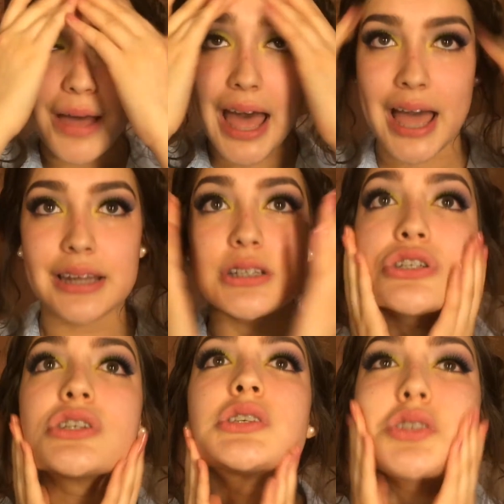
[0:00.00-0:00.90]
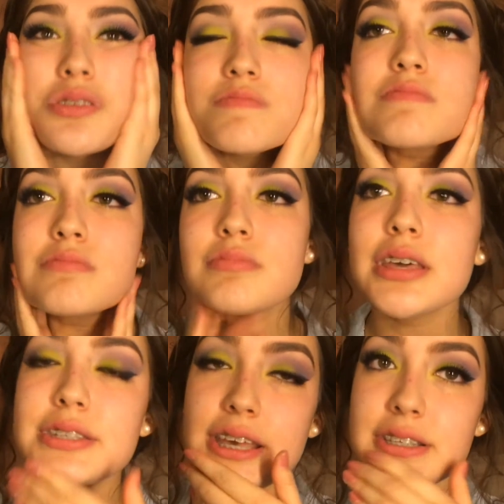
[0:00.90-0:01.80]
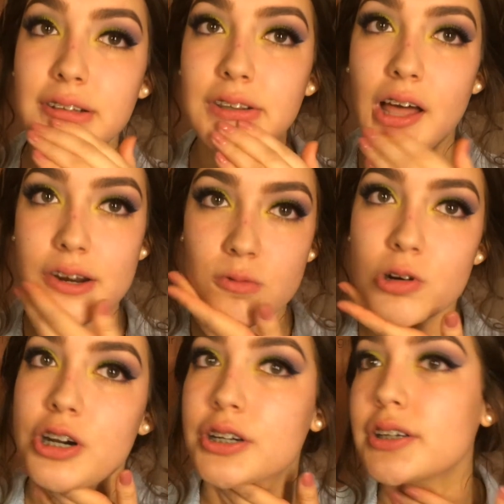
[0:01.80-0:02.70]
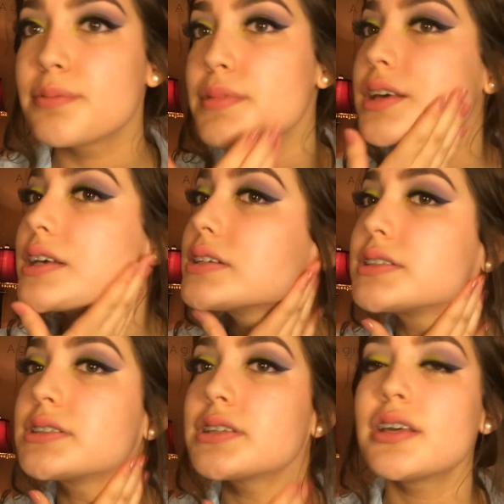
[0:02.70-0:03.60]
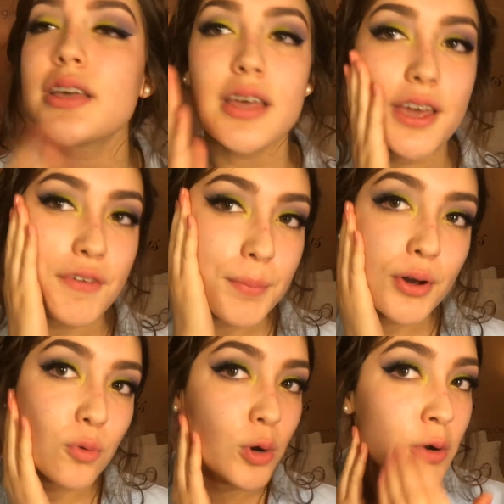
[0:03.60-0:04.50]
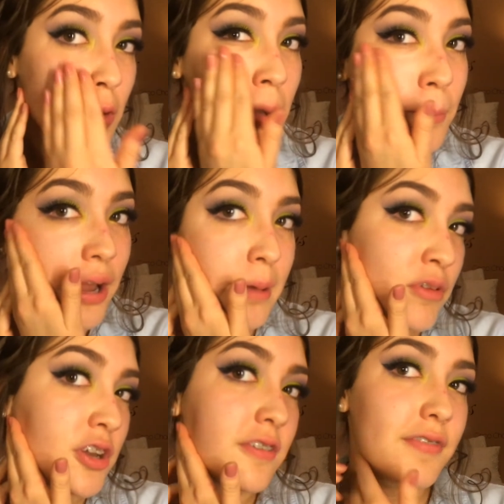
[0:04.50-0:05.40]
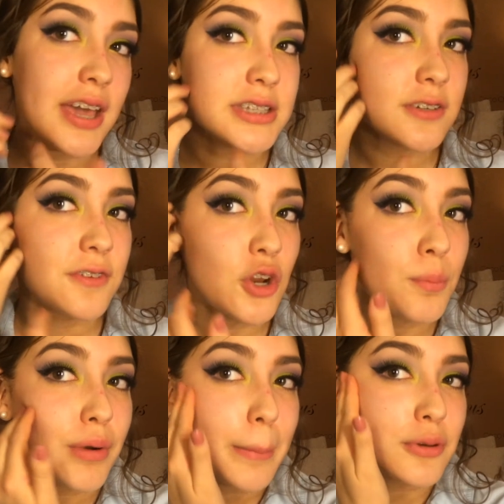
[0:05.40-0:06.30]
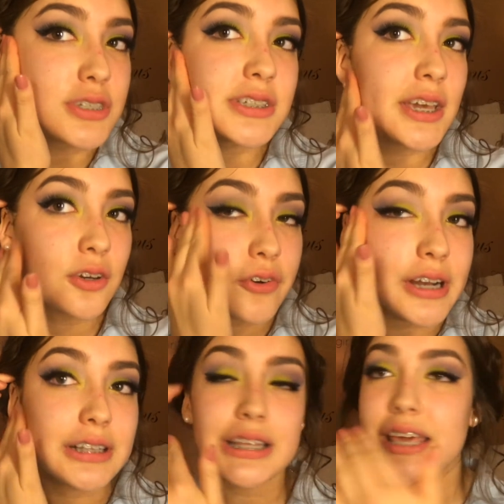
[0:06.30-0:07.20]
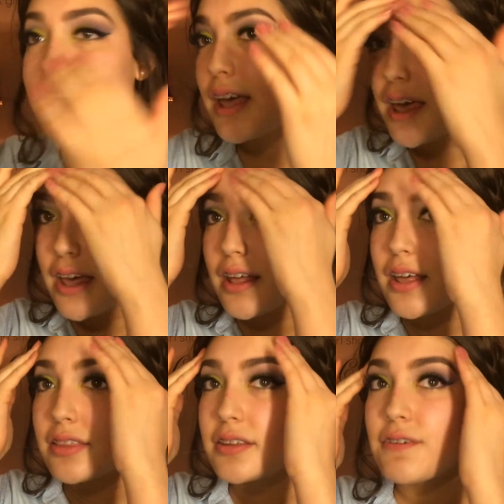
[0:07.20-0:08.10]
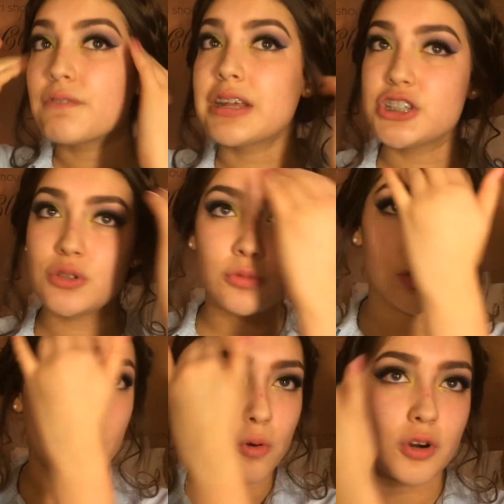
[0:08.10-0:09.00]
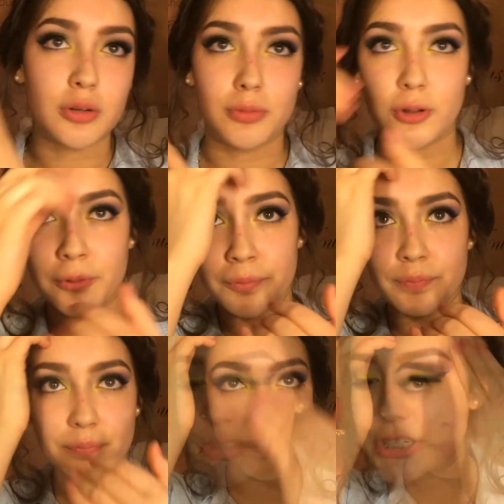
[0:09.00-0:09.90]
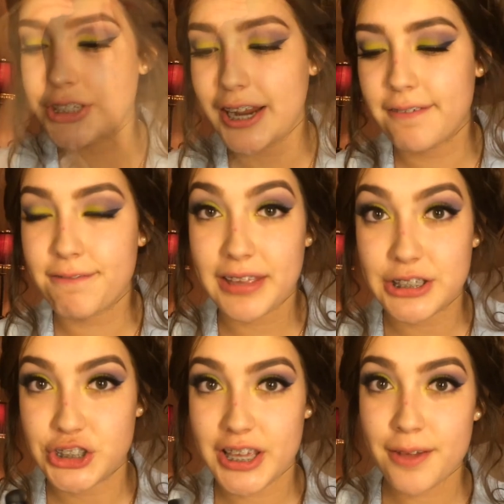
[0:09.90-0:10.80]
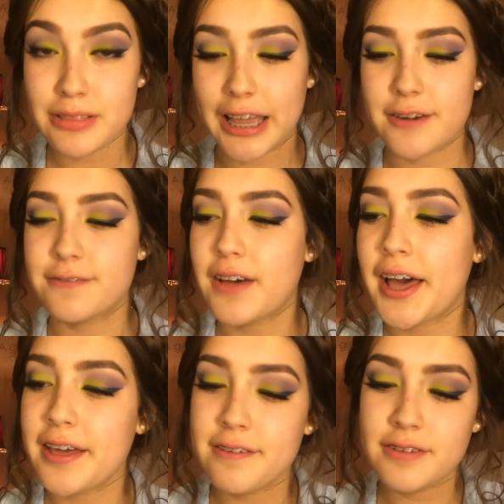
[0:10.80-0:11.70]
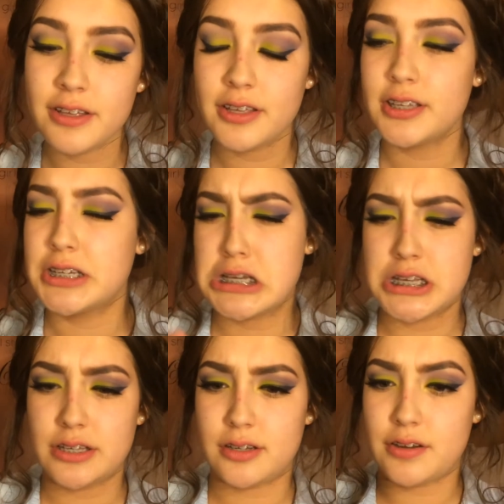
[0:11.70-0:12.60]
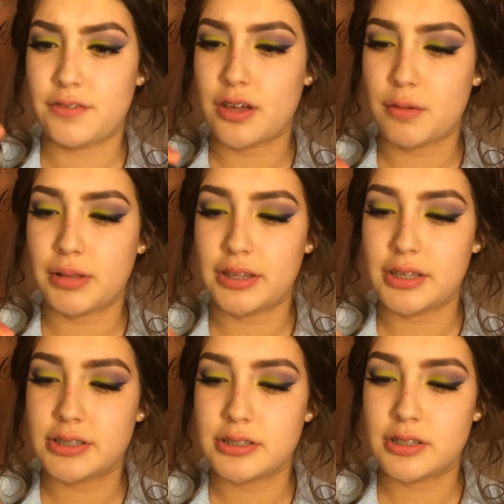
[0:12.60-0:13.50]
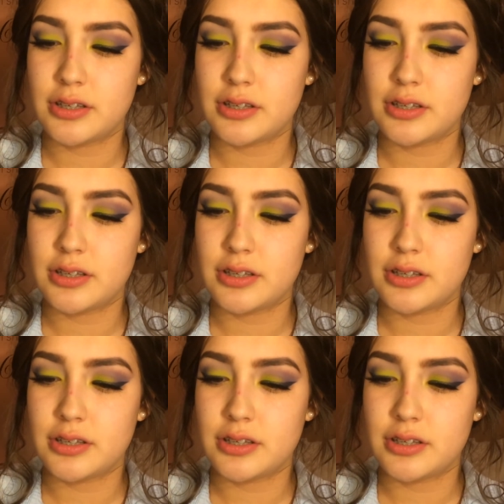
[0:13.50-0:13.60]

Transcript: bad, it's just, it takes a lot of work because if you put one wrong primer on your face or if you don't prep your skin correctly, the foundation will look horrible. The shade Fiji, Light 5. I don't even know how to apply this.